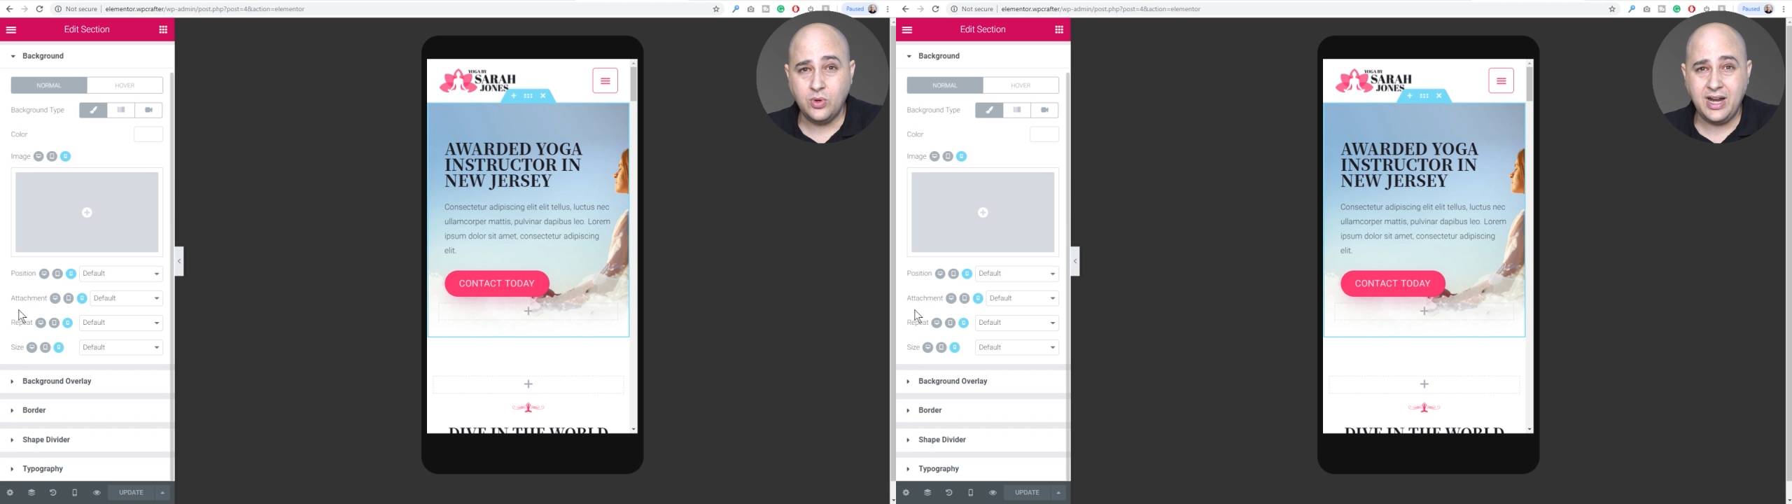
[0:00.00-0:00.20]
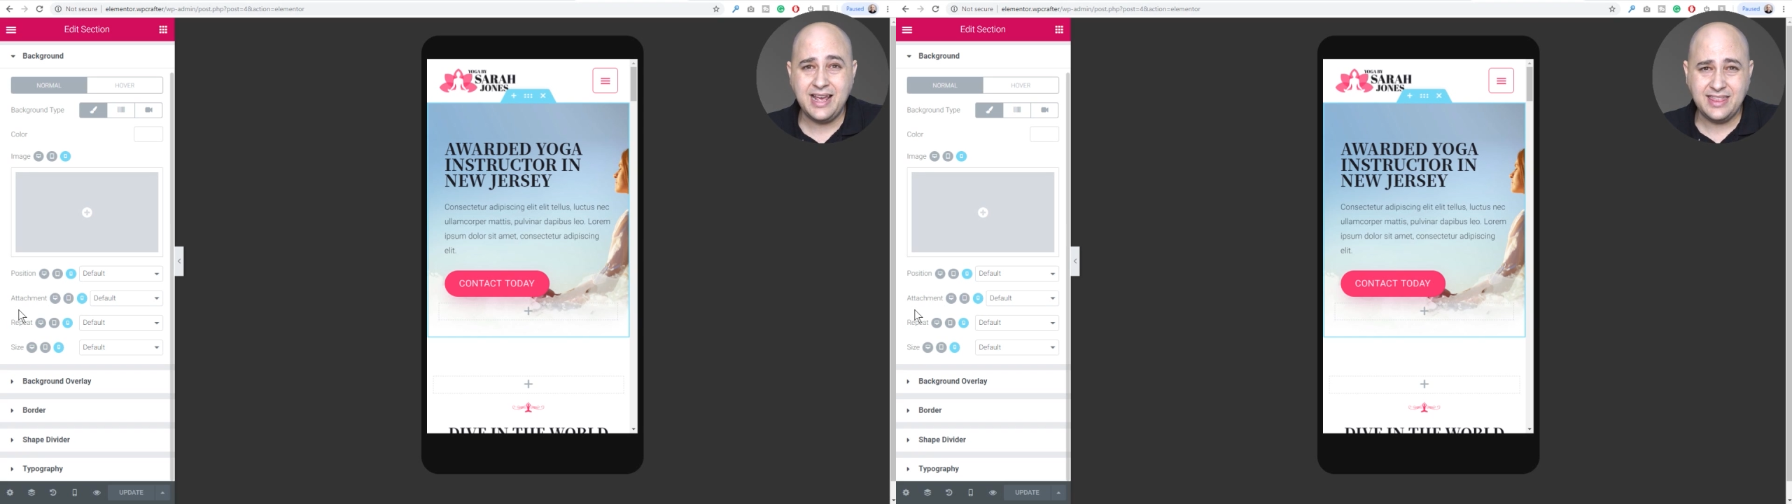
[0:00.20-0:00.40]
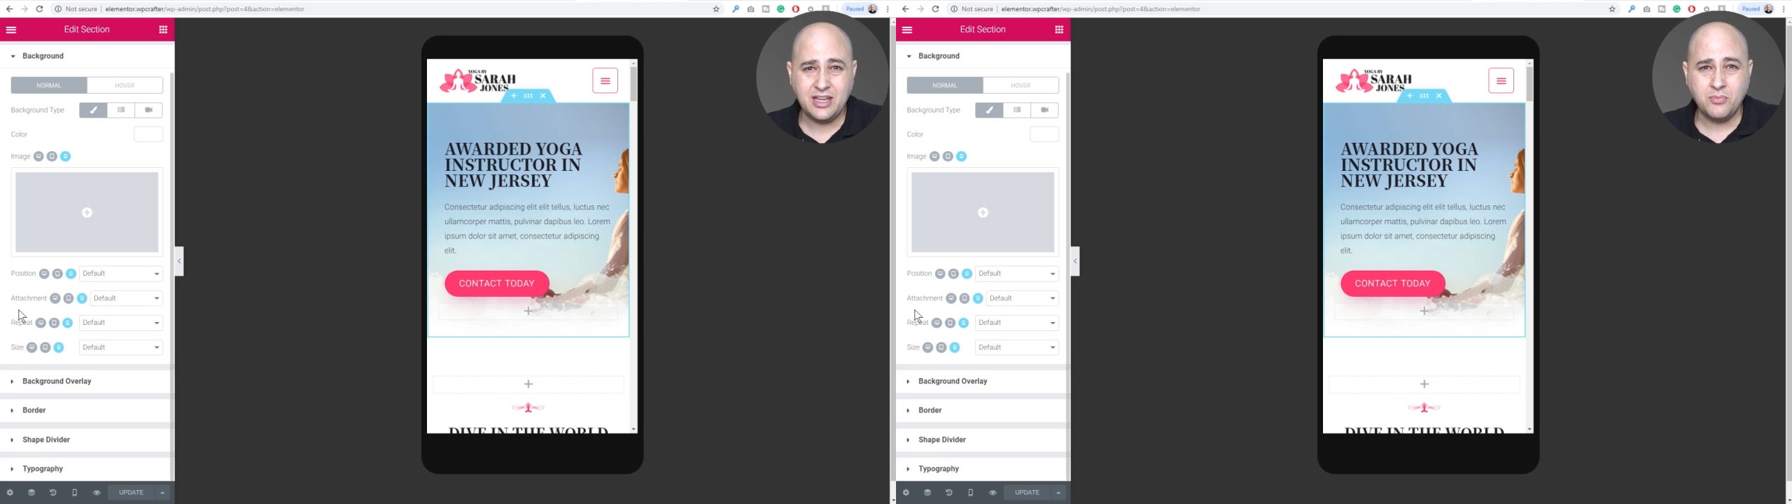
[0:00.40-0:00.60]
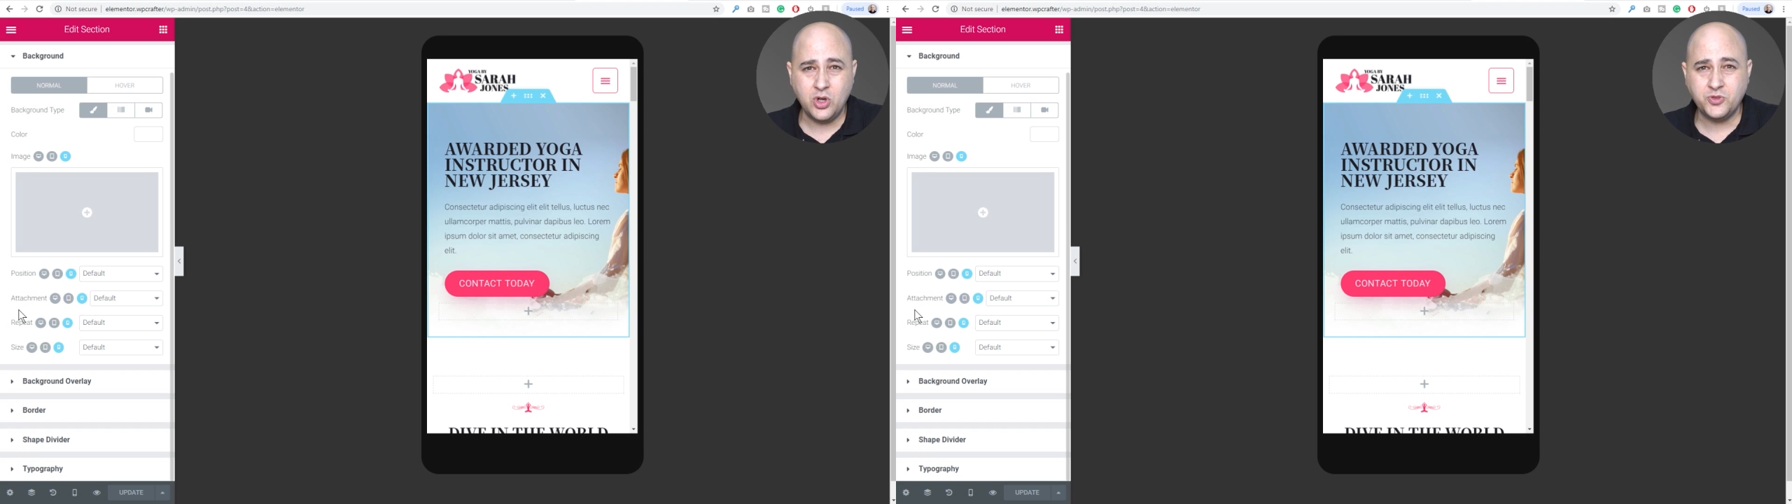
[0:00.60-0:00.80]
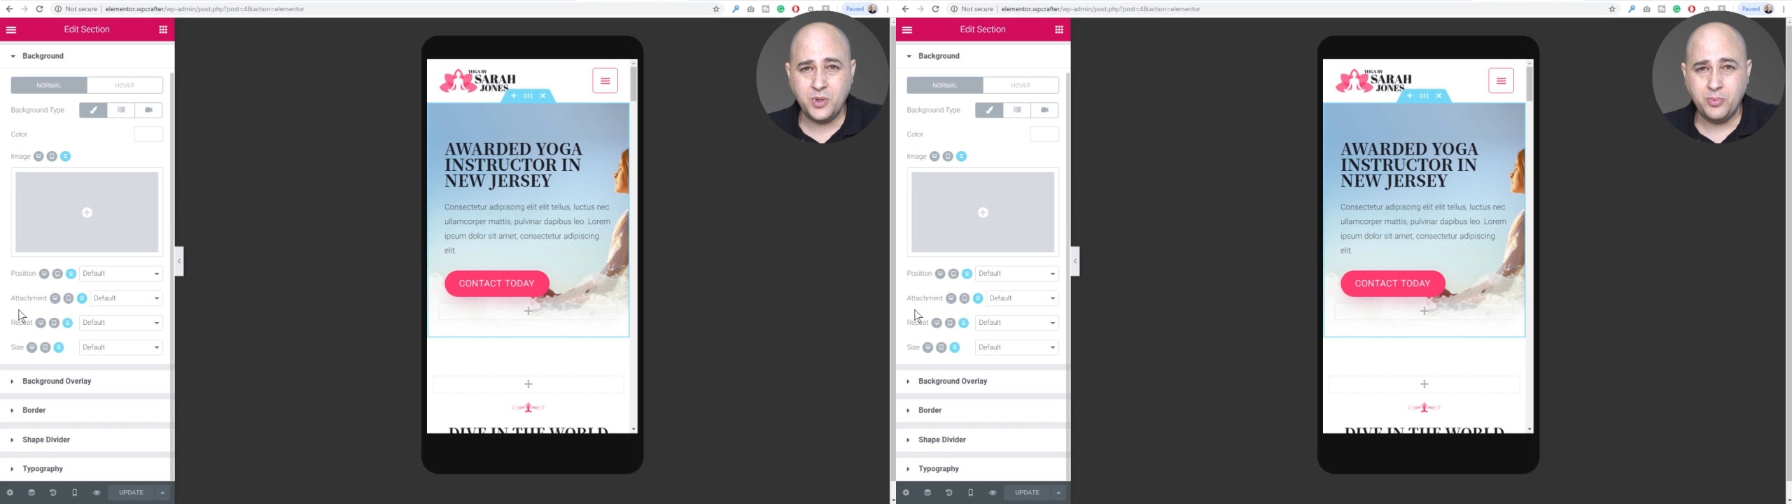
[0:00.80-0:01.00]
what I think
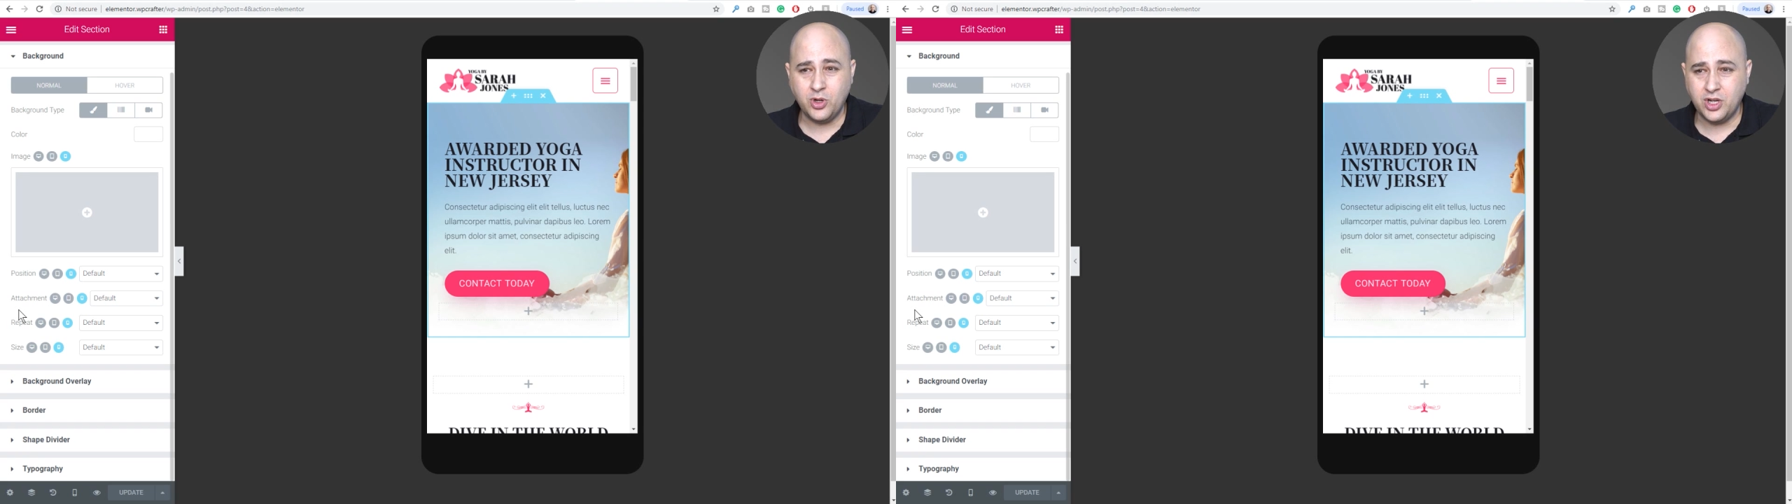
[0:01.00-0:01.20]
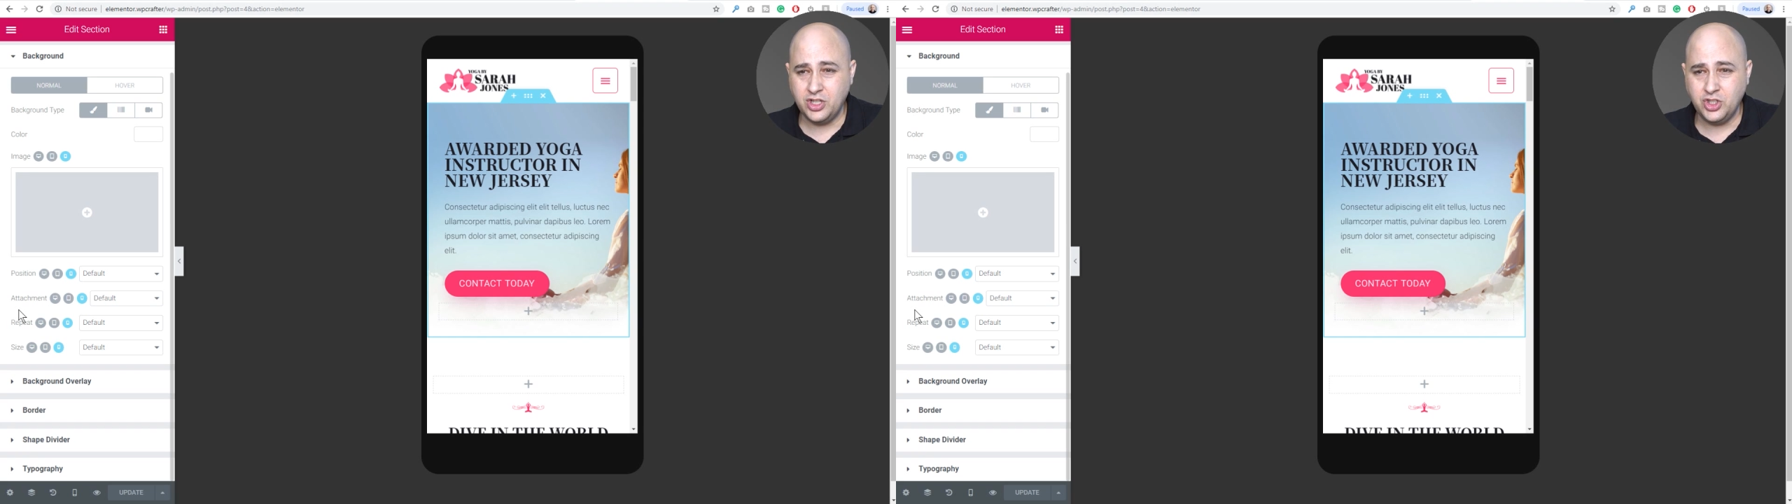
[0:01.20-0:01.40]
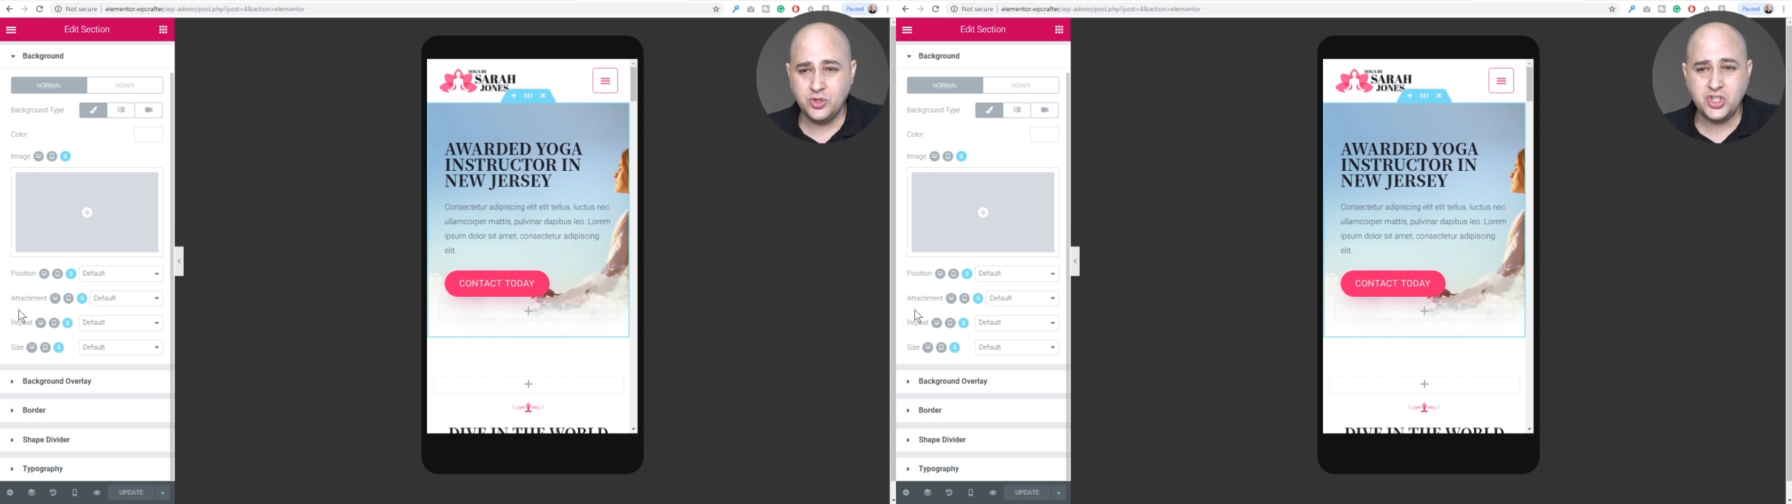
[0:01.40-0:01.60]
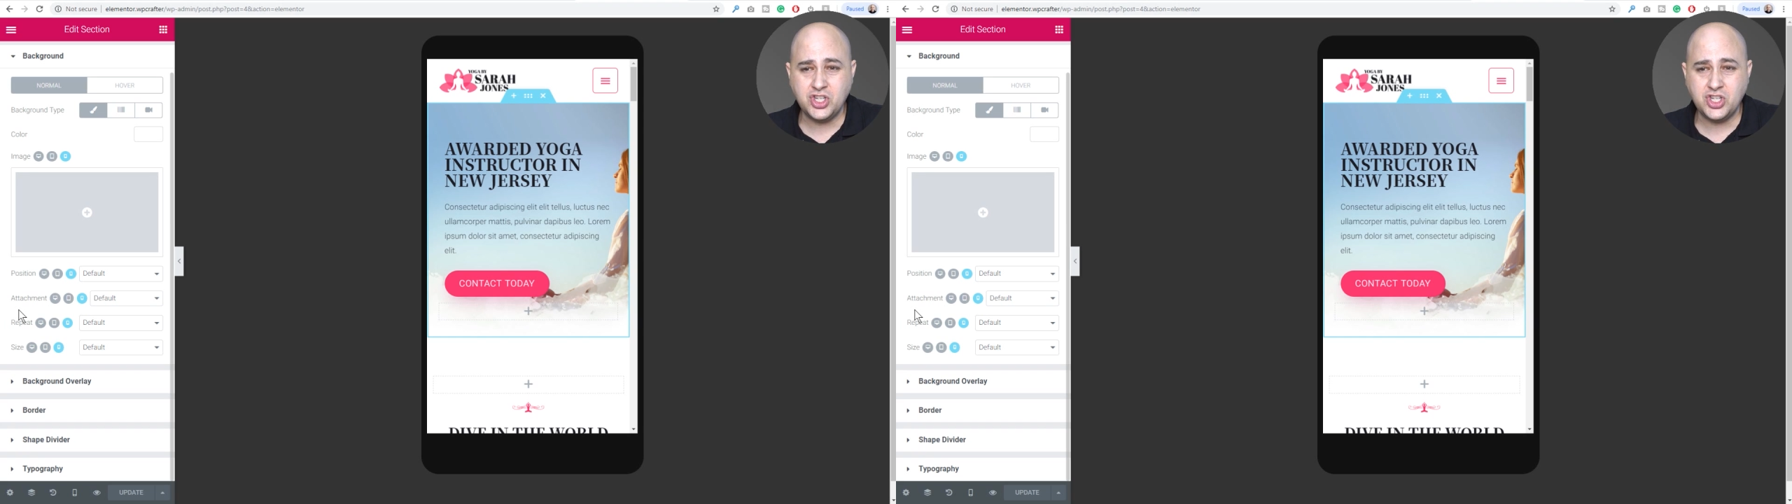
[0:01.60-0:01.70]
most people are gonna do,